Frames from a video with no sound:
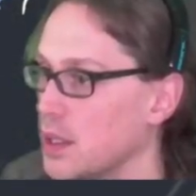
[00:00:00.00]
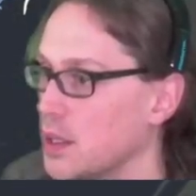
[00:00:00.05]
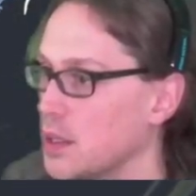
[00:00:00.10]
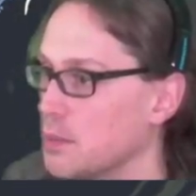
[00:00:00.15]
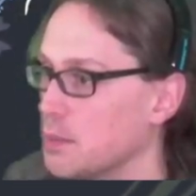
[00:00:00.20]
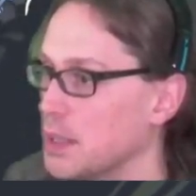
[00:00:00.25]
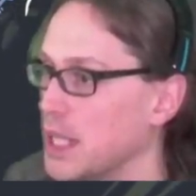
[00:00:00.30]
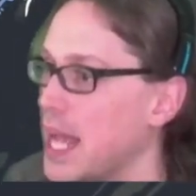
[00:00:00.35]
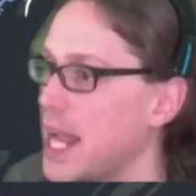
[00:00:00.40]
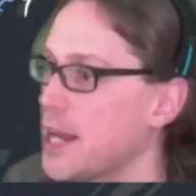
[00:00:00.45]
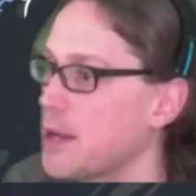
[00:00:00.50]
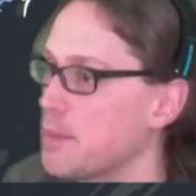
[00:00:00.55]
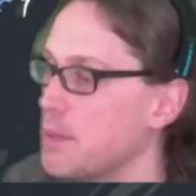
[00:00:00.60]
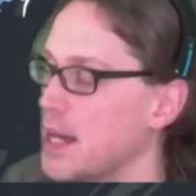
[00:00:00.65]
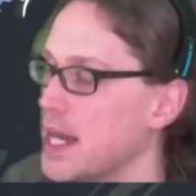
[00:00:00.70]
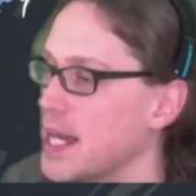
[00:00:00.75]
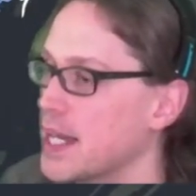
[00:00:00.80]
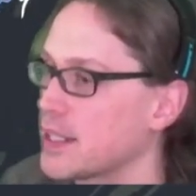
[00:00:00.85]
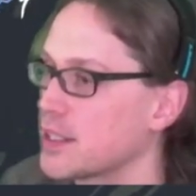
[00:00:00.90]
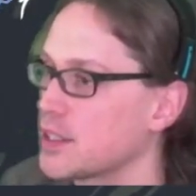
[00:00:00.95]
The black
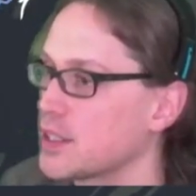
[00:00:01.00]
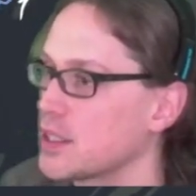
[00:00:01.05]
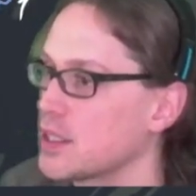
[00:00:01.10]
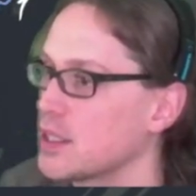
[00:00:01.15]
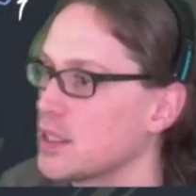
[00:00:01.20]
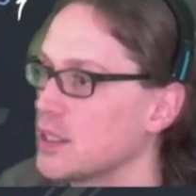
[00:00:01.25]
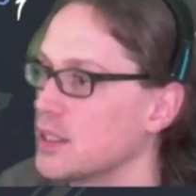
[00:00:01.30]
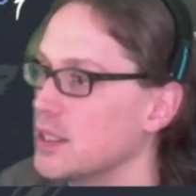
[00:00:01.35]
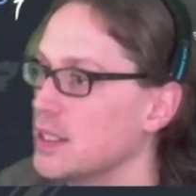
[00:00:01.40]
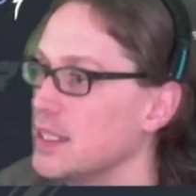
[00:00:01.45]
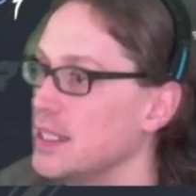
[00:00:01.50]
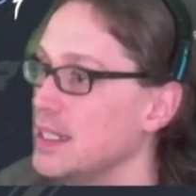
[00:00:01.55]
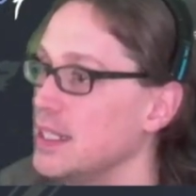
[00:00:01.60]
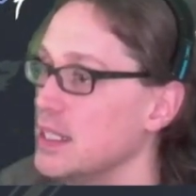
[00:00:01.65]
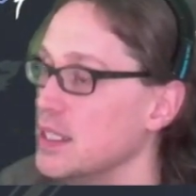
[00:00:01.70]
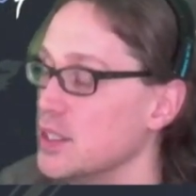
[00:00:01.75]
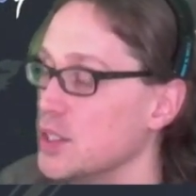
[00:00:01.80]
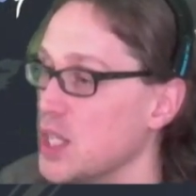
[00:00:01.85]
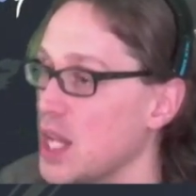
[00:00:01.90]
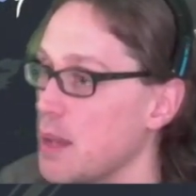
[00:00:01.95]
box
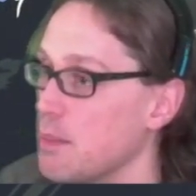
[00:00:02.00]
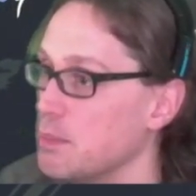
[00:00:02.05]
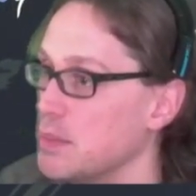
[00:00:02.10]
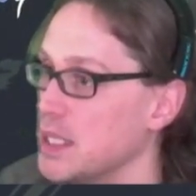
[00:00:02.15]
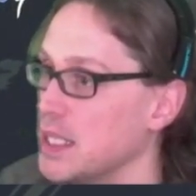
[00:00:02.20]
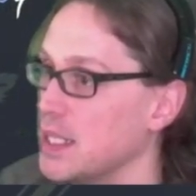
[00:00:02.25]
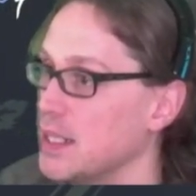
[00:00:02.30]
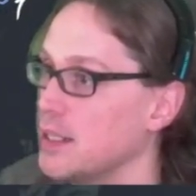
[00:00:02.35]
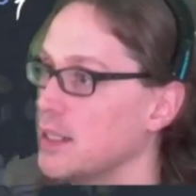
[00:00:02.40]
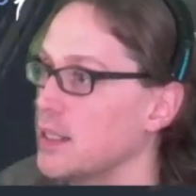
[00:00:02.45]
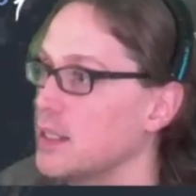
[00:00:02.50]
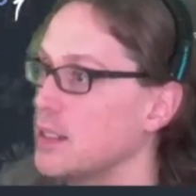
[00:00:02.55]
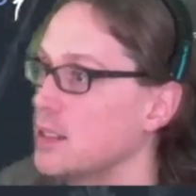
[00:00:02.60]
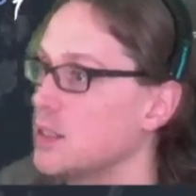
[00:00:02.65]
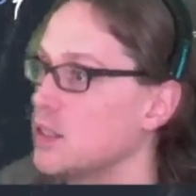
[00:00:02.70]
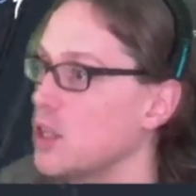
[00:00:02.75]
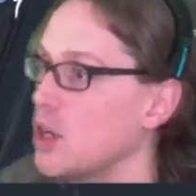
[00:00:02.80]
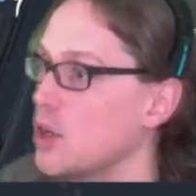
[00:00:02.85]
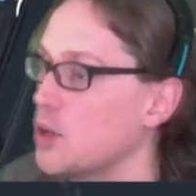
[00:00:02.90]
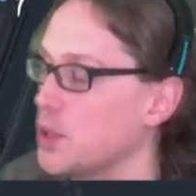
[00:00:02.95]
is empty.
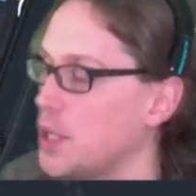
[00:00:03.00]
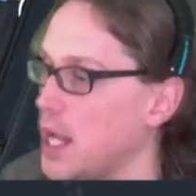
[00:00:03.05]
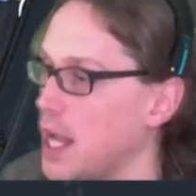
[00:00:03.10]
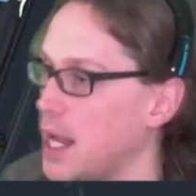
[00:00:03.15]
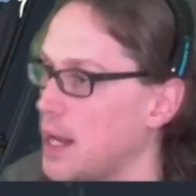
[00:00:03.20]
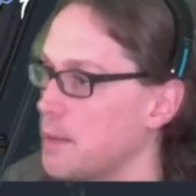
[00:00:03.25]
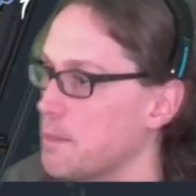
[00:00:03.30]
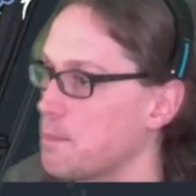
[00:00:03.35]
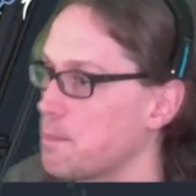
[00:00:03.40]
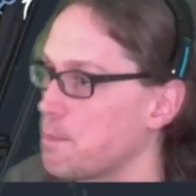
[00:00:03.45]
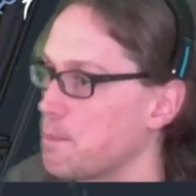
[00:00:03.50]
Okay.